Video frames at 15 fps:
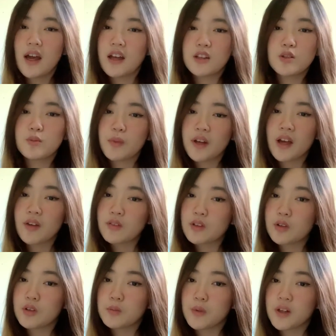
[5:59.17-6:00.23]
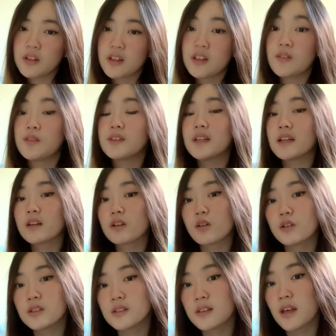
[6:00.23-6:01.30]
and you might have a lower mark than if you take a
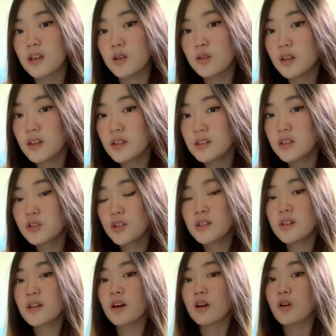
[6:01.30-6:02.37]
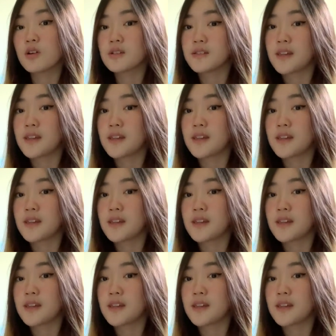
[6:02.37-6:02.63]
course that you think is interesting, a course